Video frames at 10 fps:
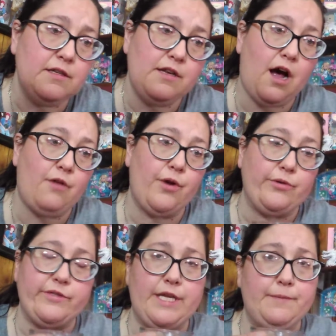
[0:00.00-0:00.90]
not
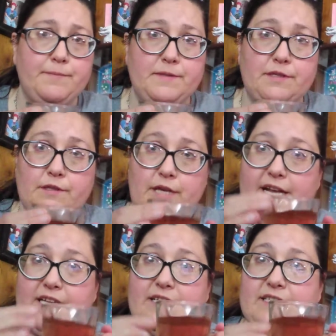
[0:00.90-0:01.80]
rosehips.
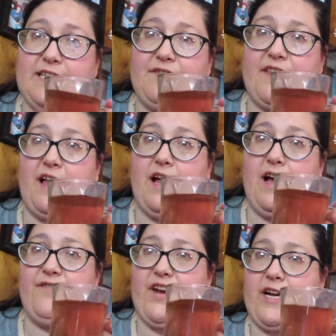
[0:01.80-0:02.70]
And it does have
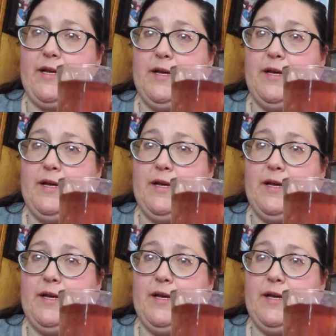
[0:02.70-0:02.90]
a very